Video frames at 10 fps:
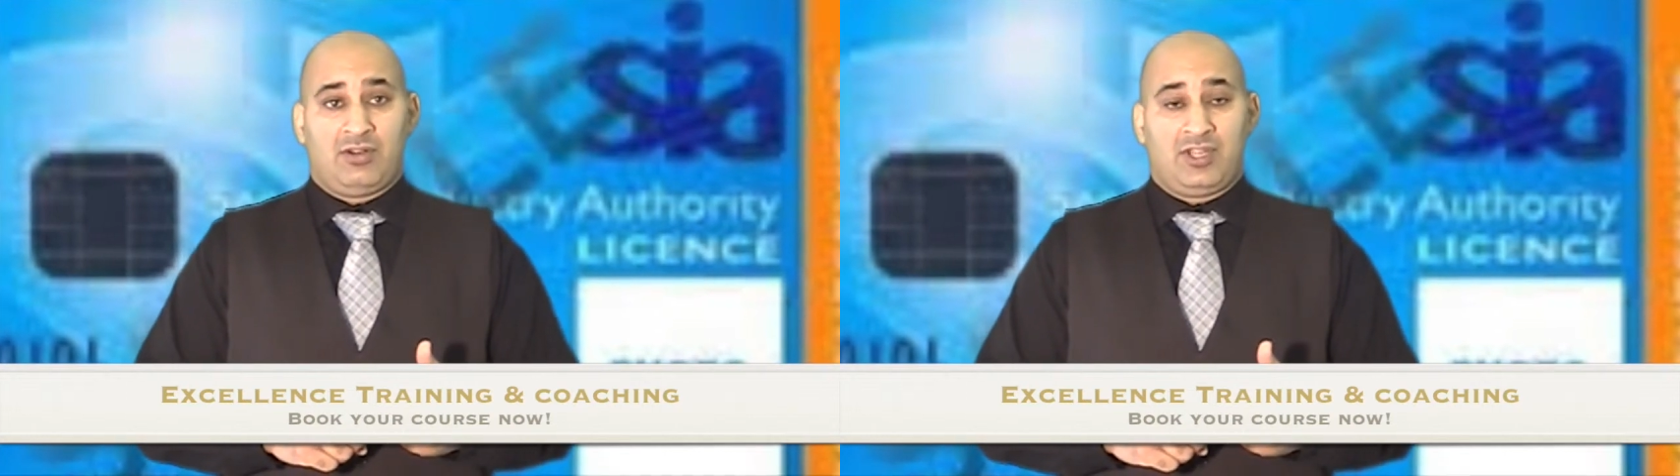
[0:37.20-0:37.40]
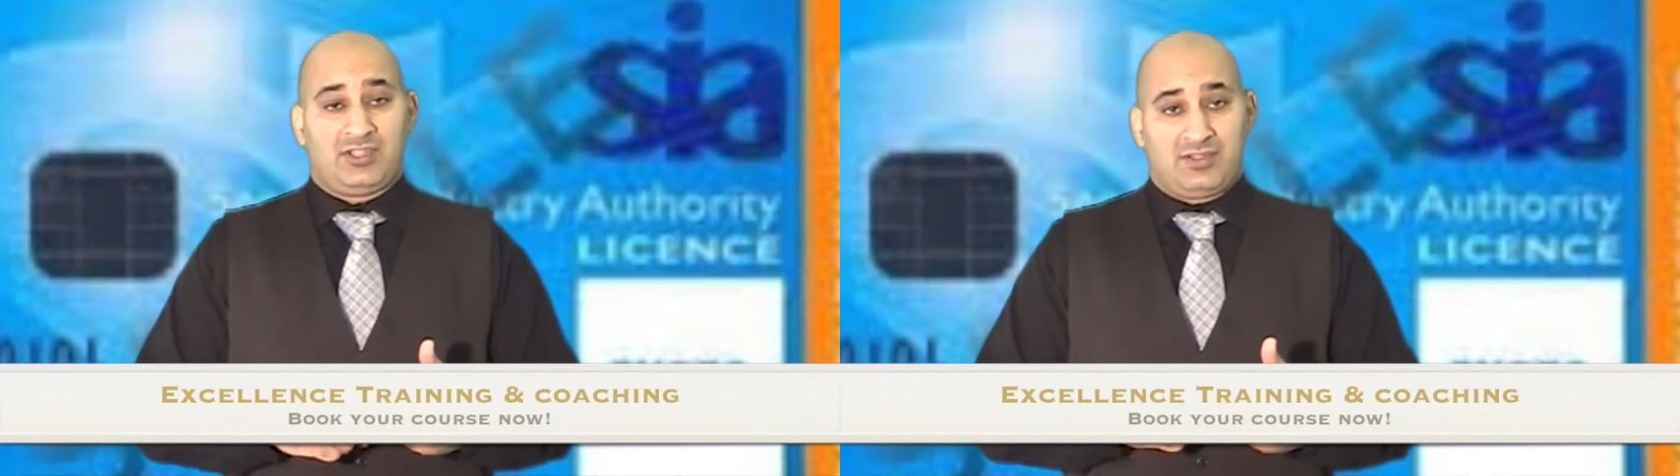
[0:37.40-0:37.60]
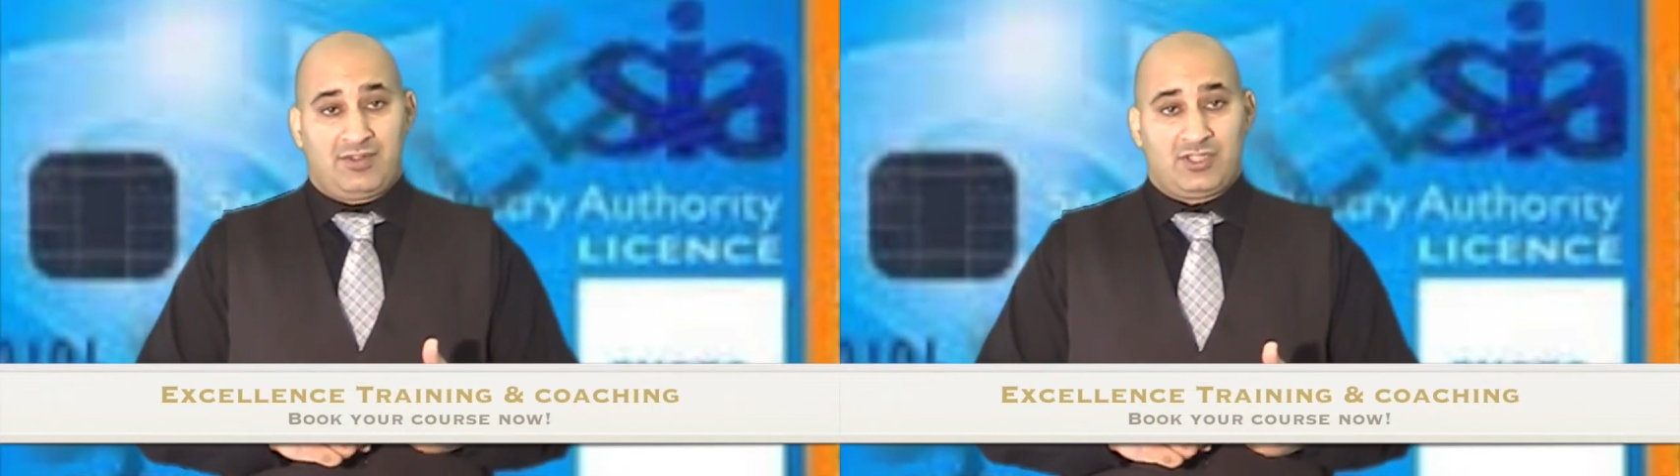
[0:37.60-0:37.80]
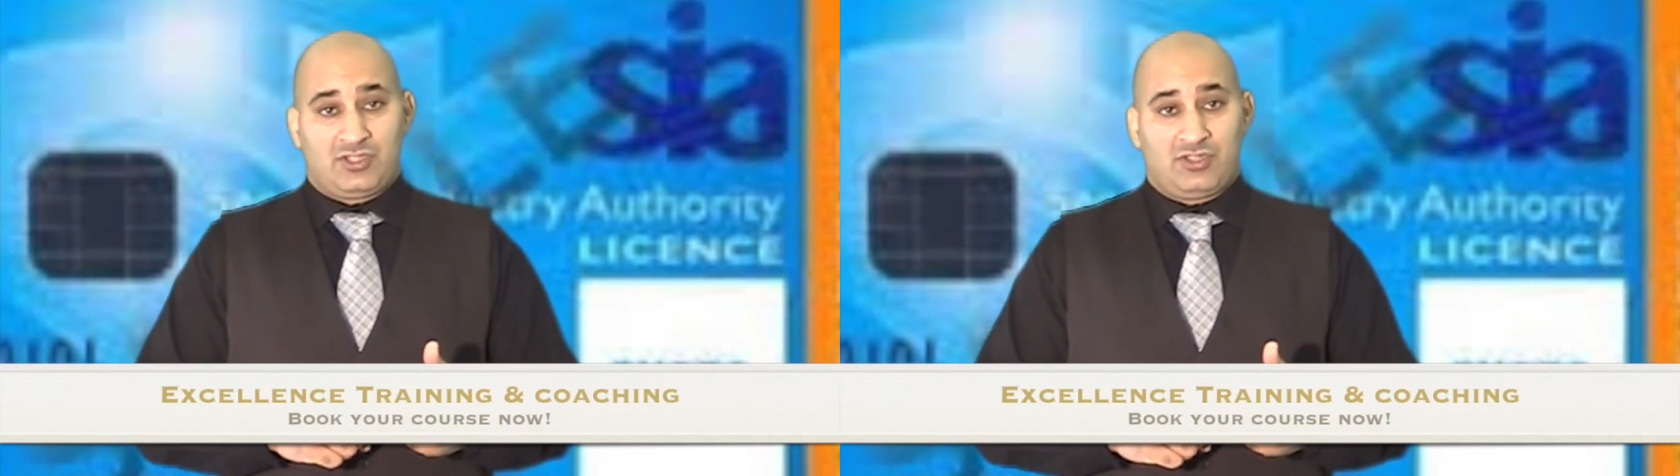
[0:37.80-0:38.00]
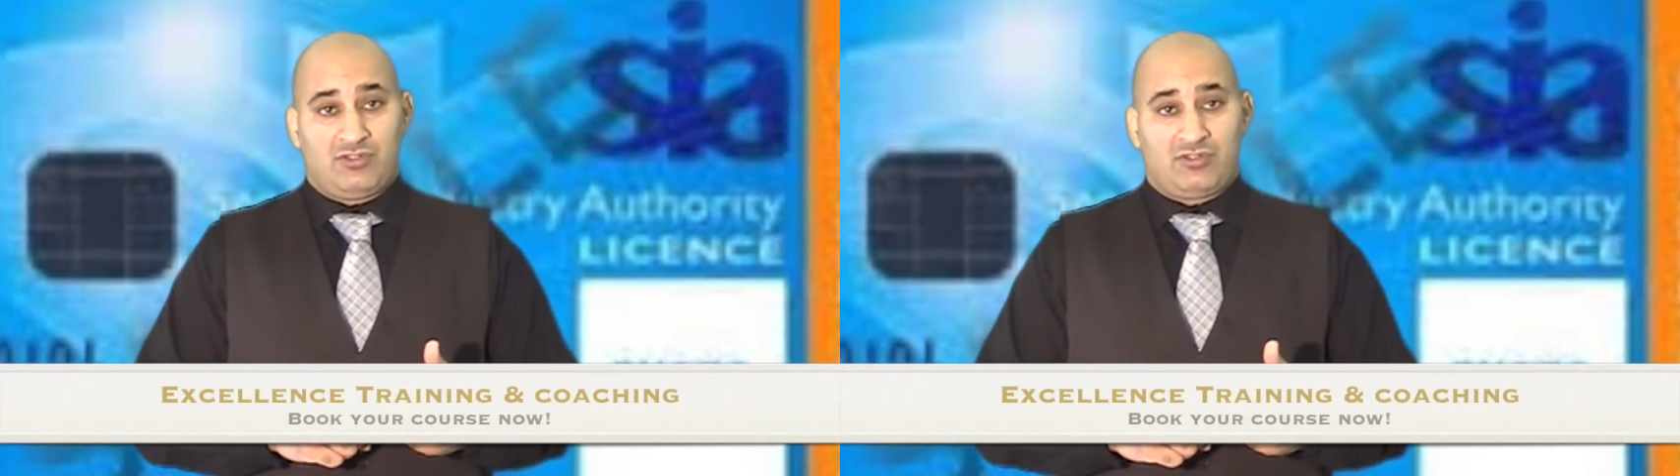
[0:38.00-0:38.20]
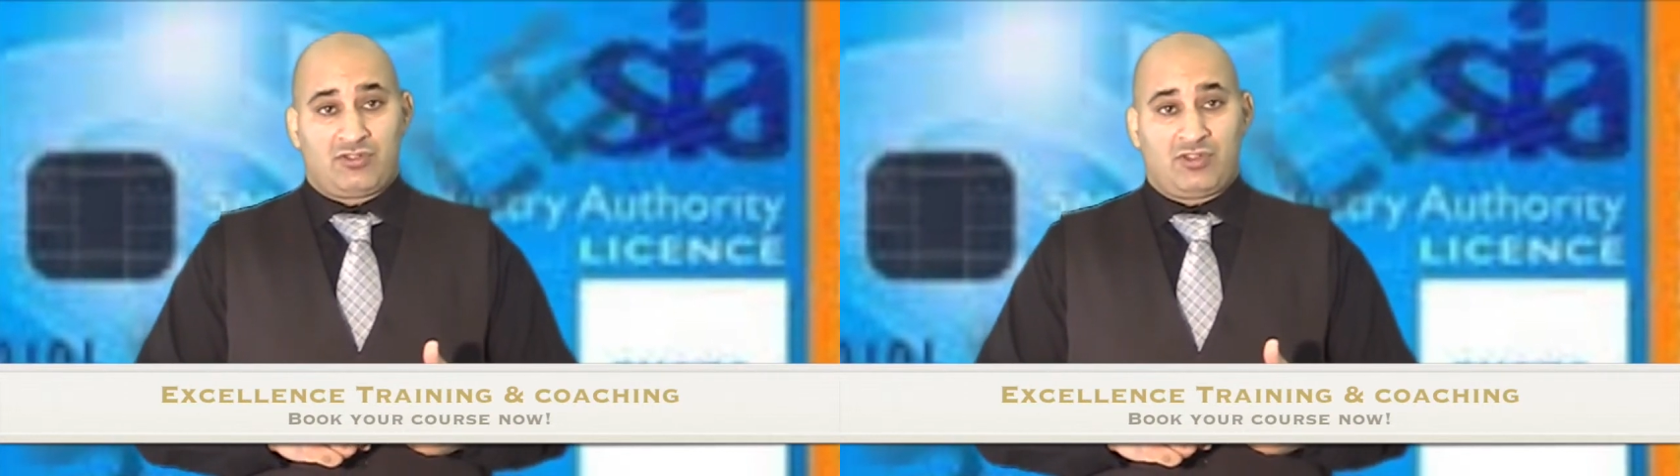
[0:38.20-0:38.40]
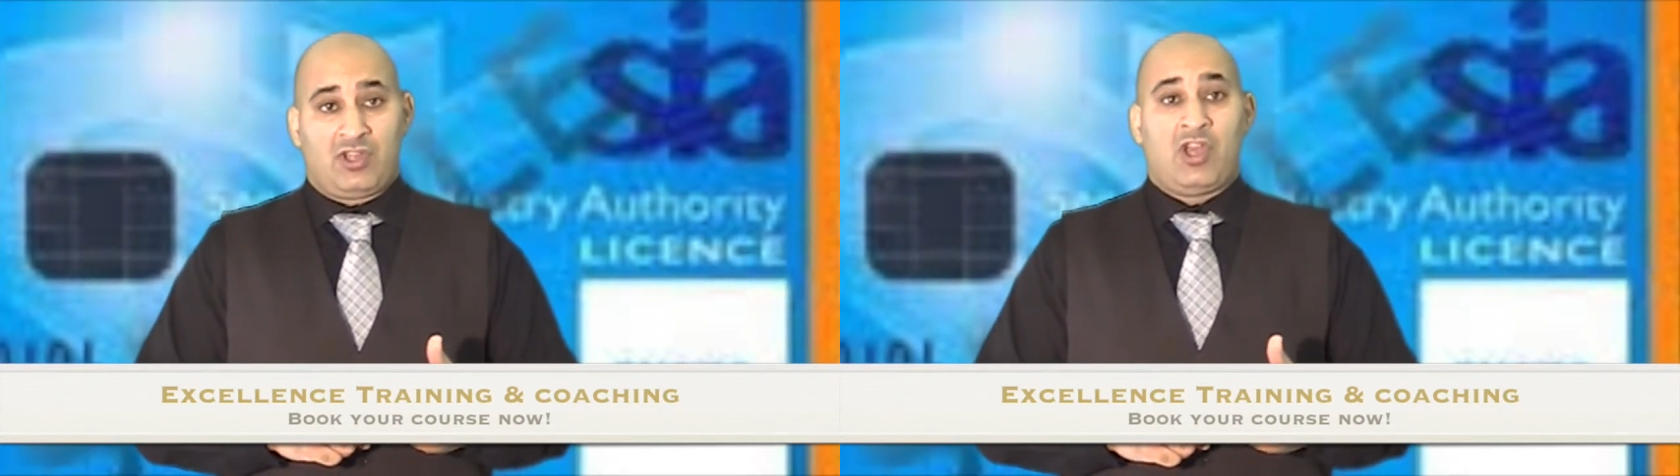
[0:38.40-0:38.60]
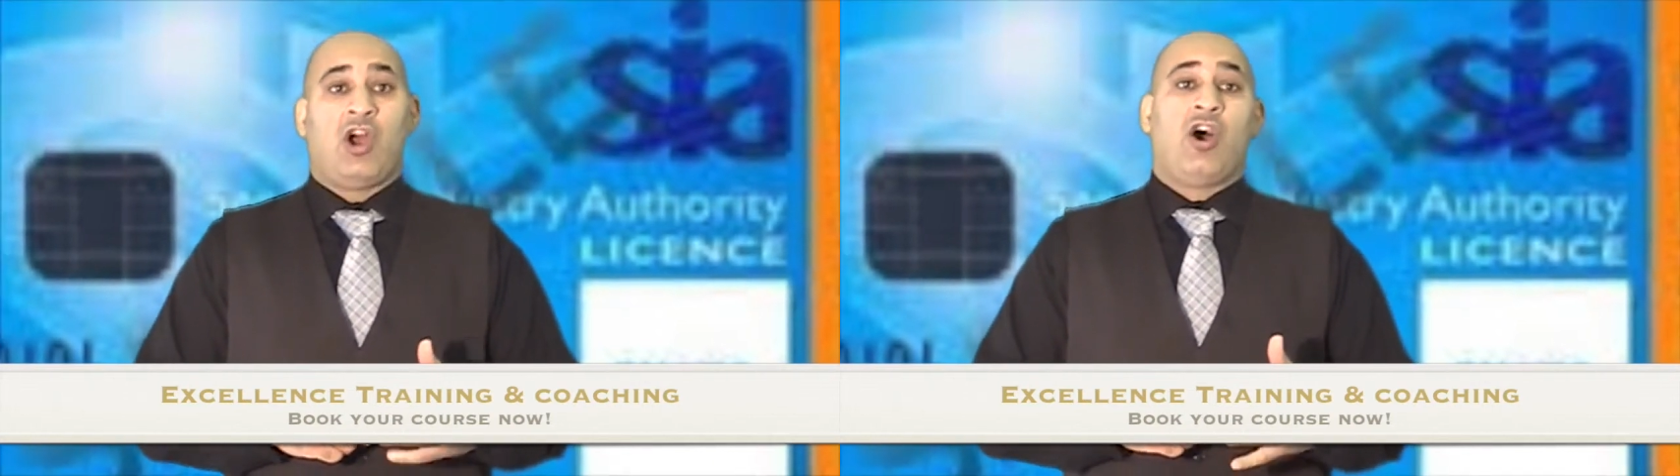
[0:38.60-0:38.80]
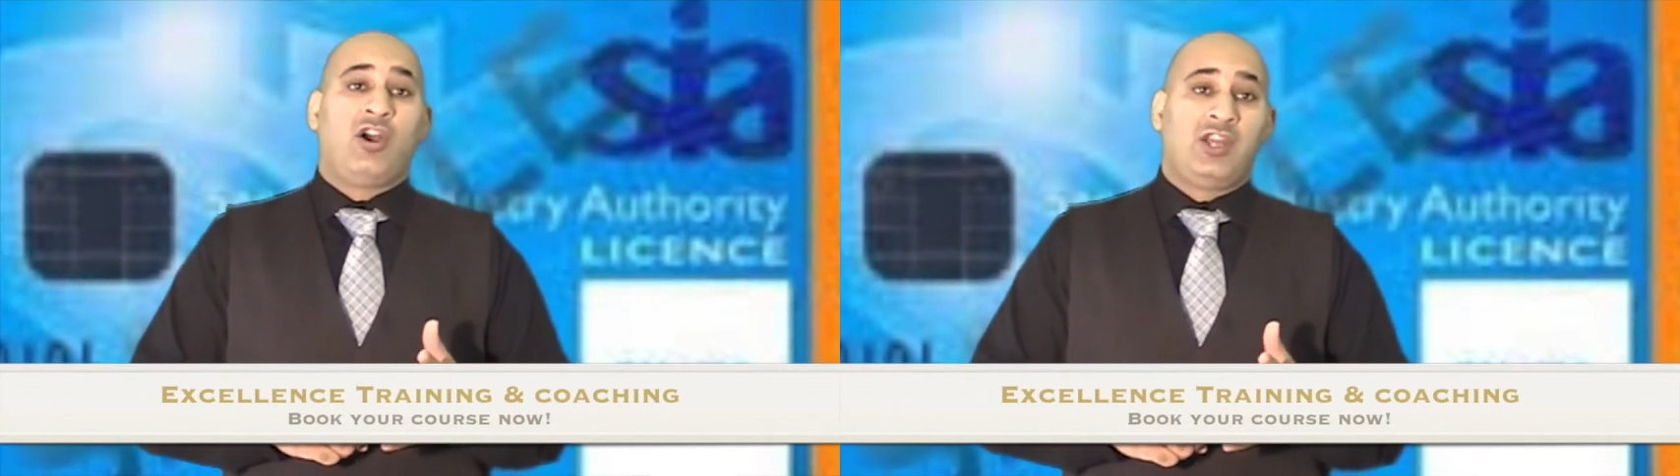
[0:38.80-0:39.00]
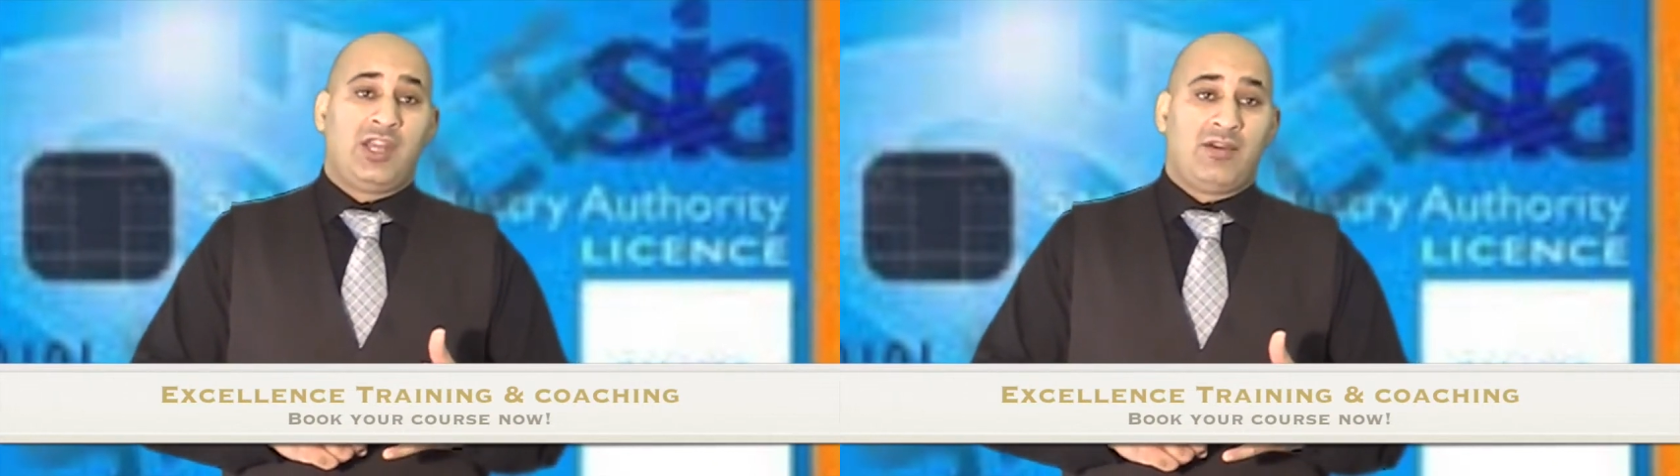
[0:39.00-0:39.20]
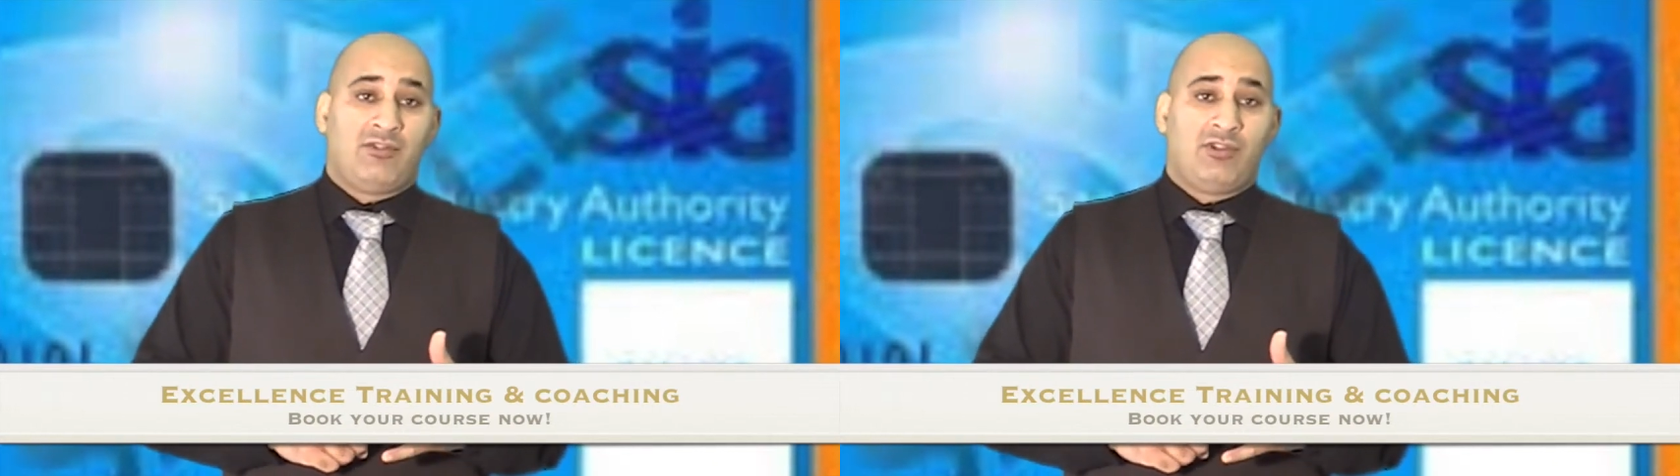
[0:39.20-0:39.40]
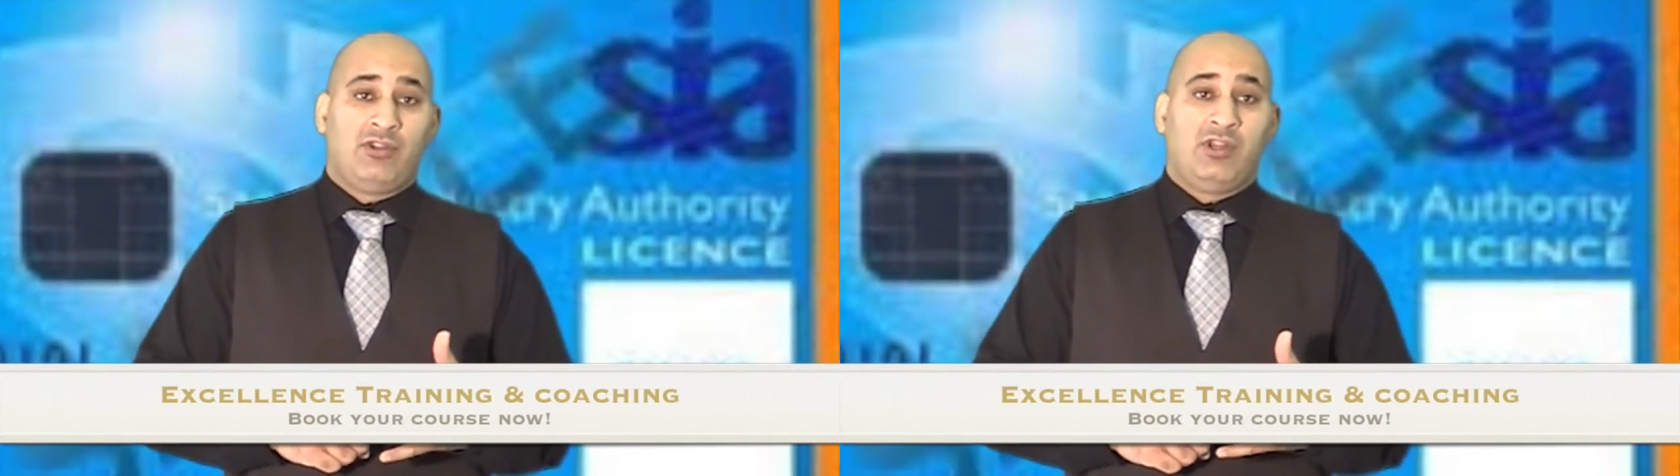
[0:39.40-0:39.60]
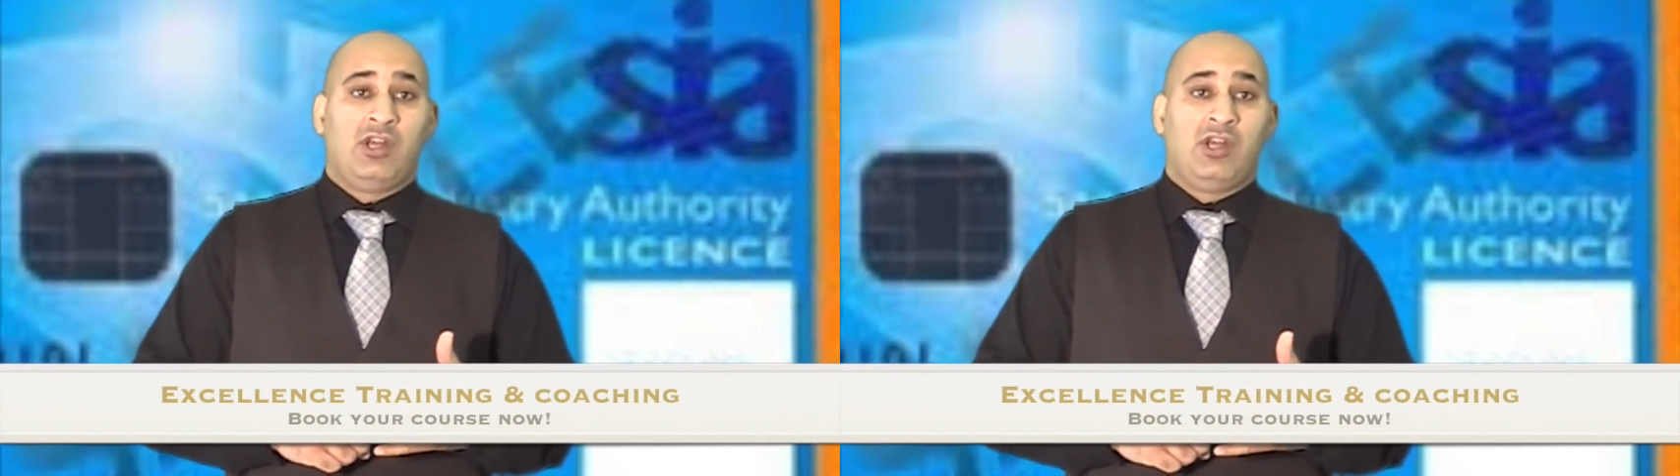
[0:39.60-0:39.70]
interventions high level,